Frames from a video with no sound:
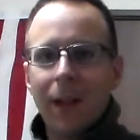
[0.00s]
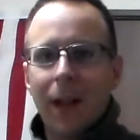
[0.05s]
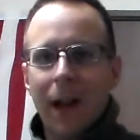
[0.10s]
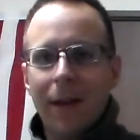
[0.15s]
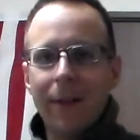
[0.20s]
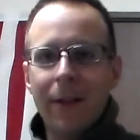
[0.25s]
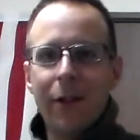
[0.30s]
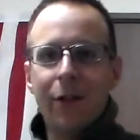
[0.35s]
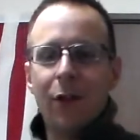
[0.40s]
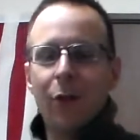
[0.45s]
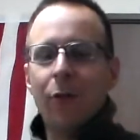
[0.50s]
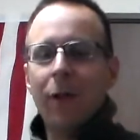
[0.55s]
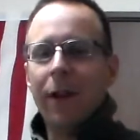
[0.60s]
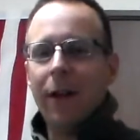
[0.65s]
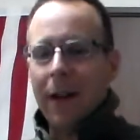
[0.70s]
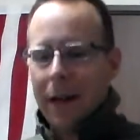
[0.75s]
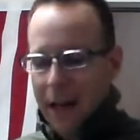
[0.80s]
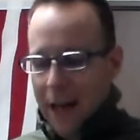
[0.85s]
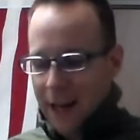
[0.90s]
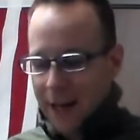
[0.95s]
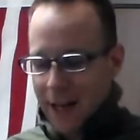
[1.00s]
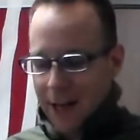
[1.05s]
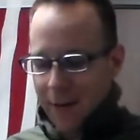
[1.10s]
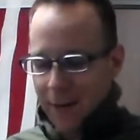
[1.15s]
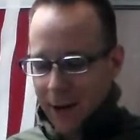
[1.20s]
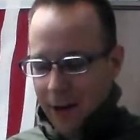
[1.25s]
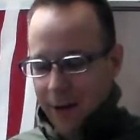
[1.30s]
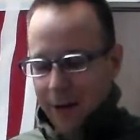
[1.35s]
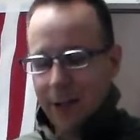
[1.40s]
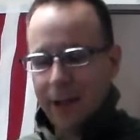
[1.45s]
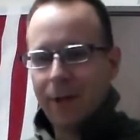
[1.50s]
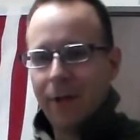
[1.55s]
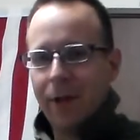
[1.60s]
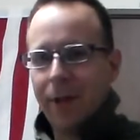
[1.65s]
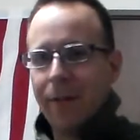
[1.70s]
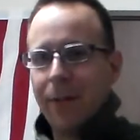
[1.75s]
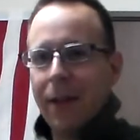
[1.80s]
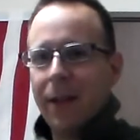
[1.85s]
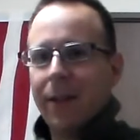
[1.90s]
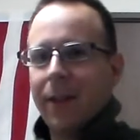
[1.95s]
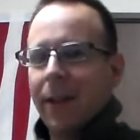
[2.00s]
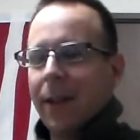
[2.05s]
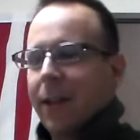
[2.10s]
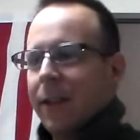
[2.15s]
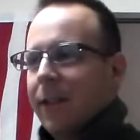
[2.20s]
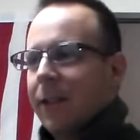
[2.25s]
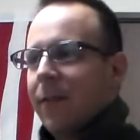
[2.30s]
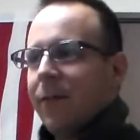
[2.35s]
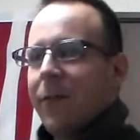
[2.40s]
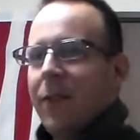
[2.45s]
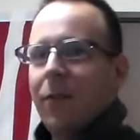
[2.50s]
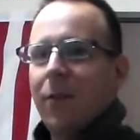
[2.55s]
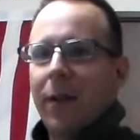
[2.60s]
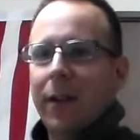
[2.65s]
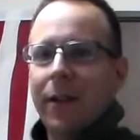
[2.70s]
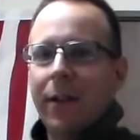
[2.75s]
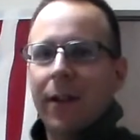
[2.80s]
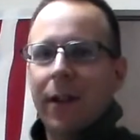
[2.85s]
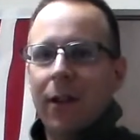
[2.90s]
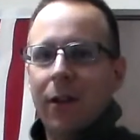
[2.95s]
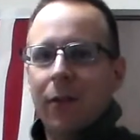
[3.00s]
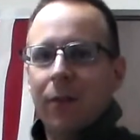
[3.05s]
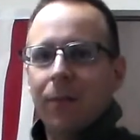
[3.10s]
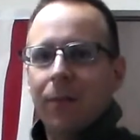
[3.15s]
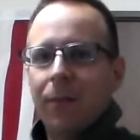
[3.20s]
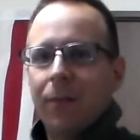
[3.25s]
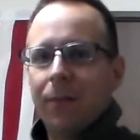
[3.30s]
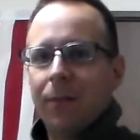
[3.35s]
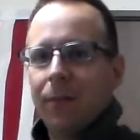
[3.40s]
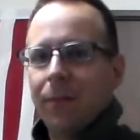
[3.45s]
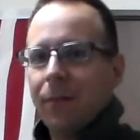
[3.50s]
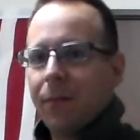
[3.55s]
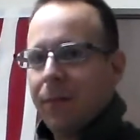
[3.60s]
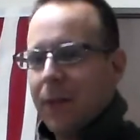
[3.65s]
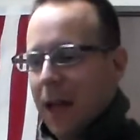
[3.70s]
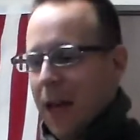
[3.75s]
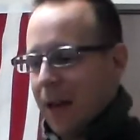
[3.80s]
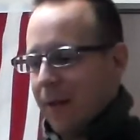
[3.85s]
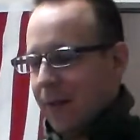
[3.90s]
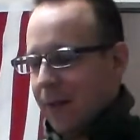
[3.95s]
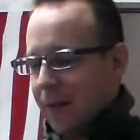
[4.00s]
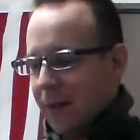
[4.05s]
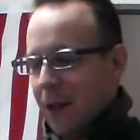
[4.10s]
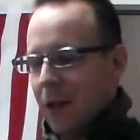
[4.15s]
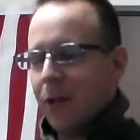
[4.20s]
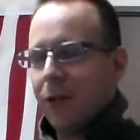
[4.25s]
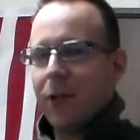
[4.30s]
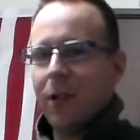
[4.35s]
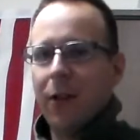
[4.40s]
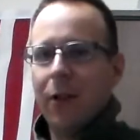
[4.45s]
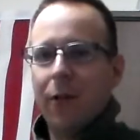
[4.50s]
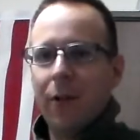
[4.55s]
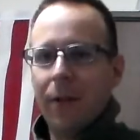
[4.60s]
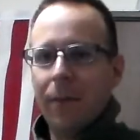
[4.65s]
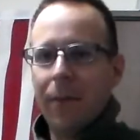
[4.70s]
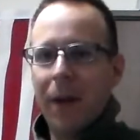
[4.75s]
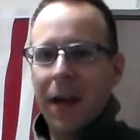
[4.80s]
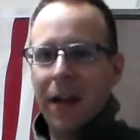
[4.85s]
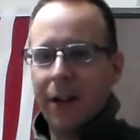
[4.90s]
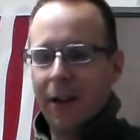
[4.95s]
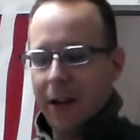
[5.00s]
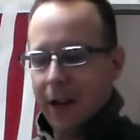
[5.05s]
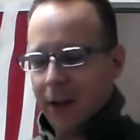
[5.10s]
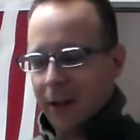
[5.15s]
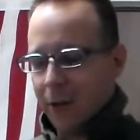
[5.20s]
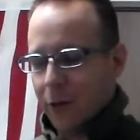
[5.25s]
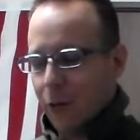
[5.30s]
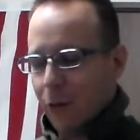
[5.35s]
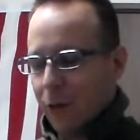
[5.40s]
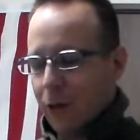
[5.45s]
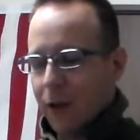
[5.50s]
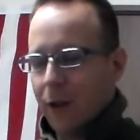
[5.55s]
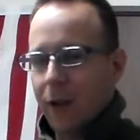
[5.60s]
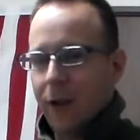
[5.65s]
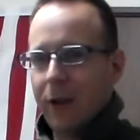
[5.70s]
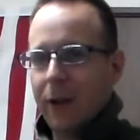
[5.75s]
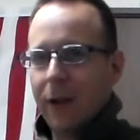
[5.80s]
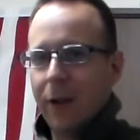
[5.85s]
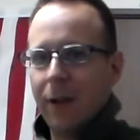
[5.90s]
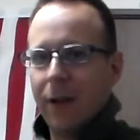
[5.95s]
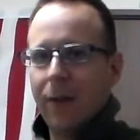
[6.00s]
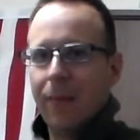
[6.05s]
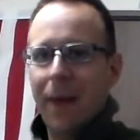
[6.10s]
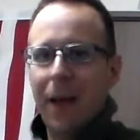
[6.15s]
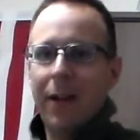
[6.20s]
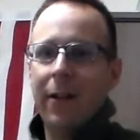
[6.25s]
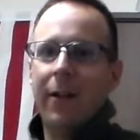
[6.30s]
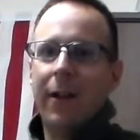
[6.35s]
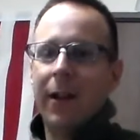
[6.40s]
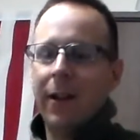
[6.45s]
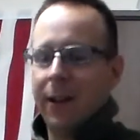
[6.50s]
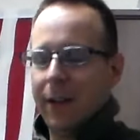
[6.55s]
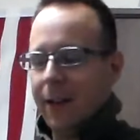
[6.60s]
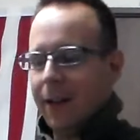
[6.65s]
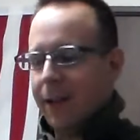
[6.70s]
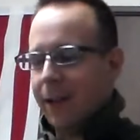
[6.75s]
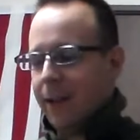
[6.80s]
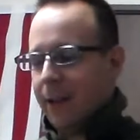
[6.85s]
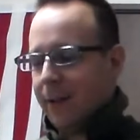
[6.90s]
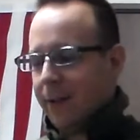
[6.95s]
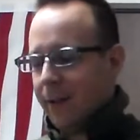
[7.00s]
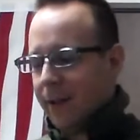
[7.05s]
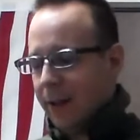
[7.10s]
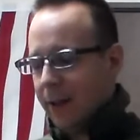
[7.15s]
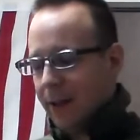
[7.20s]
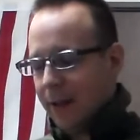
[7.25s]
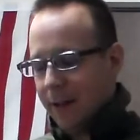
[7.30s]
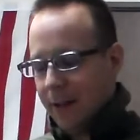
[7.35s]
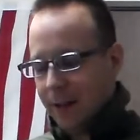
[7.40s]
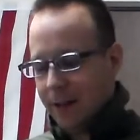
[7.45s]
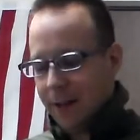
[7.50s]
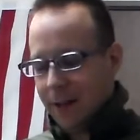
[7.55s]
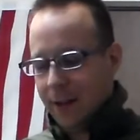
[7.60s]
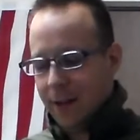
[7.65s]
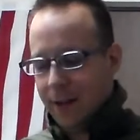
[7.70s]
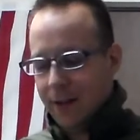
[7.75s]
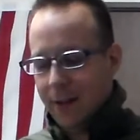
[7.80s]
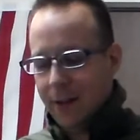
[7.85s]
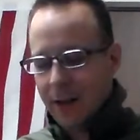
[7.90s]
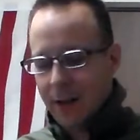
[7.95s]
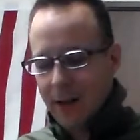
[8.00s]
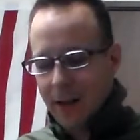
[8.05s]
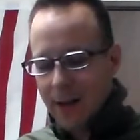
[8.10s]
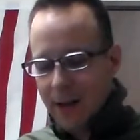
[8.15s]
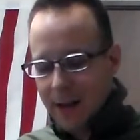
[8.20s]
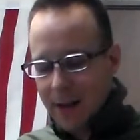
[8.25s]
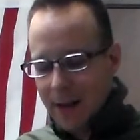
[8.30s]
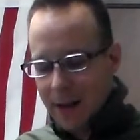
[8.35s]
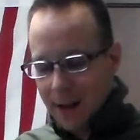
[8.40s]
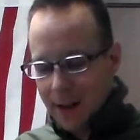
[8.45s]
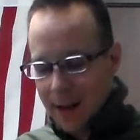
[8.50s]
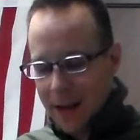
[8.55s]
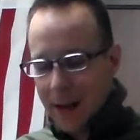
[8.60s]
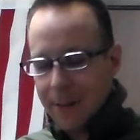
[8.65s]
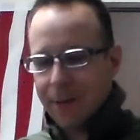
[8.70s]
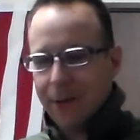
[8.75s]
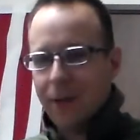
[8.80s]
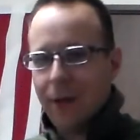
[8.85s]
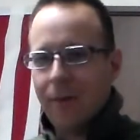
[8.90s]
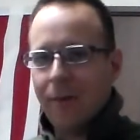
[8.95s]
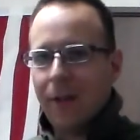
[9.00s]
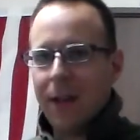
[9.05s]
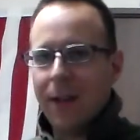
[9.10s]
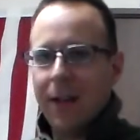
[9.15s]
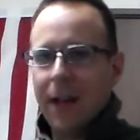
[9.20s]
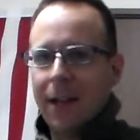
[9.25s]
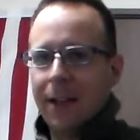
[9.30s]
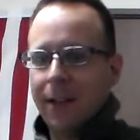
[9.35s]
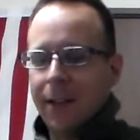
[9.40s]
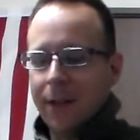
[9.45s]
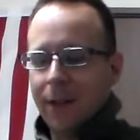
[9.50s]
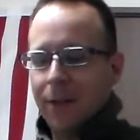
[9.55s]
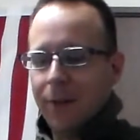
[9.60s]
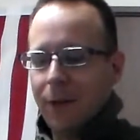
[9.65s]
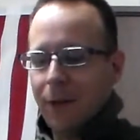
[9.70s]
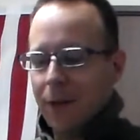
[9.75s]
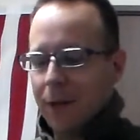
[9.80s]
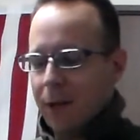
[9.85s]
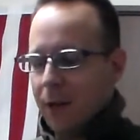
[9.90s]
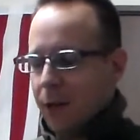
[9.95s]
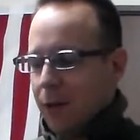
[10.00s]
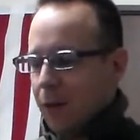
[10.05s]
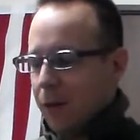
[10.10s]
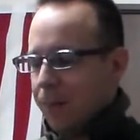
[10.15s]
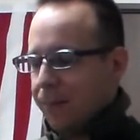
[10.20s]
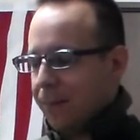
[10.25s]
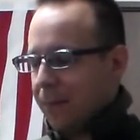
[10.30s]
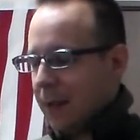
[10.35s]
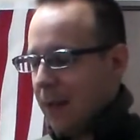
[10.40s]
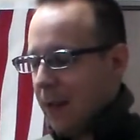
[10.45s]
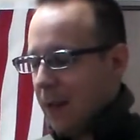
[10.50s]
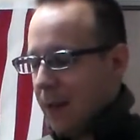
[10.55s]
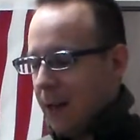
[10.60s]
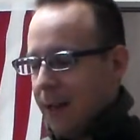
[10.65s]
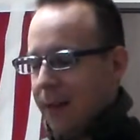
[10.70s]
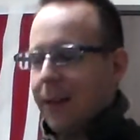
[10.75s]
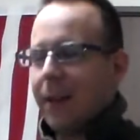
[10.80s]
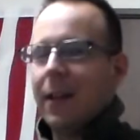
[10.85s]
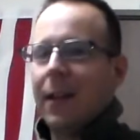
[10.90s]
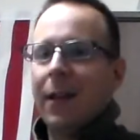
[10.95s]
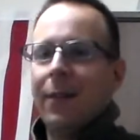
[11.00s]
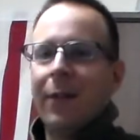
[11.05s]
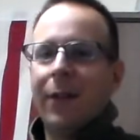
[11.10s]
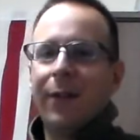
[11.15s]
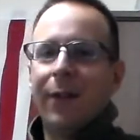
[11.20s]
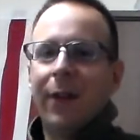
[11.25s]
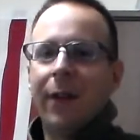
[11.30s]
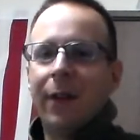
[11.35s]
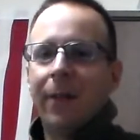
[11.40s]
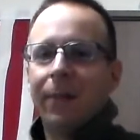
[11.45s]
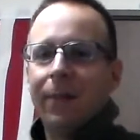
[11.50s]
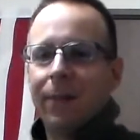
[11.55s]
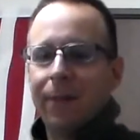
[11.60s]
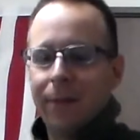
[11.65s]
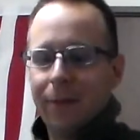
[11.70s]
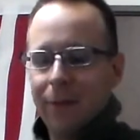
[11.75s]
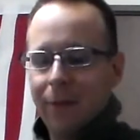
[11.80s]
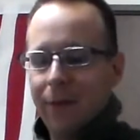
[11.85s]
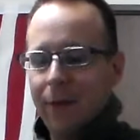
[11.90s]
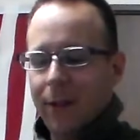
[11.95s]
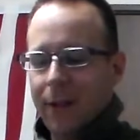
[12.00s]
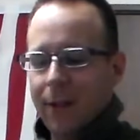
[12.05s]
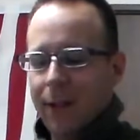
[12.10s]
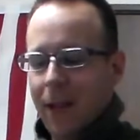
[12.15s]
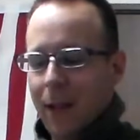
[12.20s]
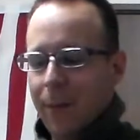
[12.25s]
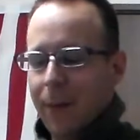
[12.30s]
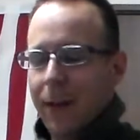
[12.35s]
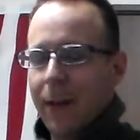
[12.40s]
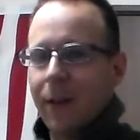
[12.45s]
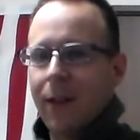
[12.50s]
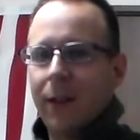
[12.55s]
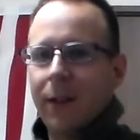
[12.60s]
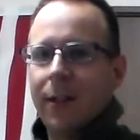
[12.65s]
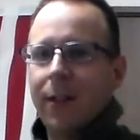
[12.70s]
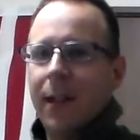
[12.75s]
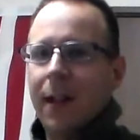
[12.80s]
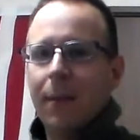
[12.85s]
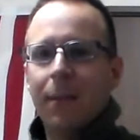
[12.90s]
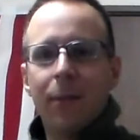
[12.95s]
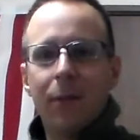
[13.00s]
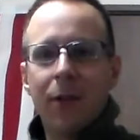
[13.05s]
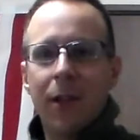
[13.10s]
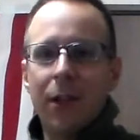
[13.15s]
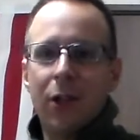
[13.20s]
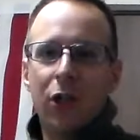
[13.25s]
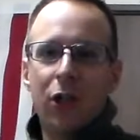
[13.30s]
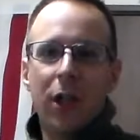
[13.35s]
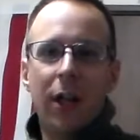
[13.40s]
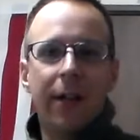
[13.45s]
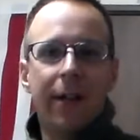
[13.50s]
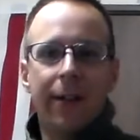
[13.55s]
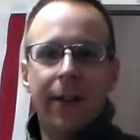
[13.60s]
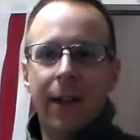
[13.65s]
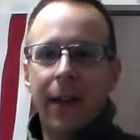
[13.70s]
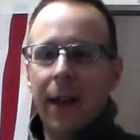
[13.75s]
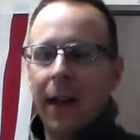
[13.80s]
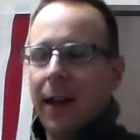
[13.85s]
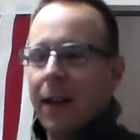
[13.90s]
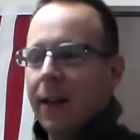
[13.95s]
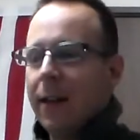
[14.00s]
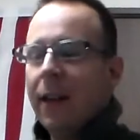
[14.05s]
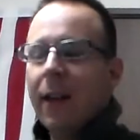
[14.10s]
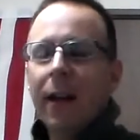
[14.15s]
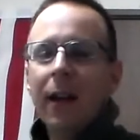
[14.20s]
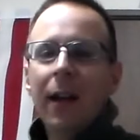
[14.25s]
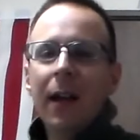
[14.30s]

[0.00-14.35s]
I mean, you can wear it anywhere. That's one of the big things. If you want to go dive in the ocean, you don't want to bang your head on coral, or you don't want to bang your head on anything really, then yeah, absolutely fantastic. You could do anything and everything with this helmet except get shot in the head.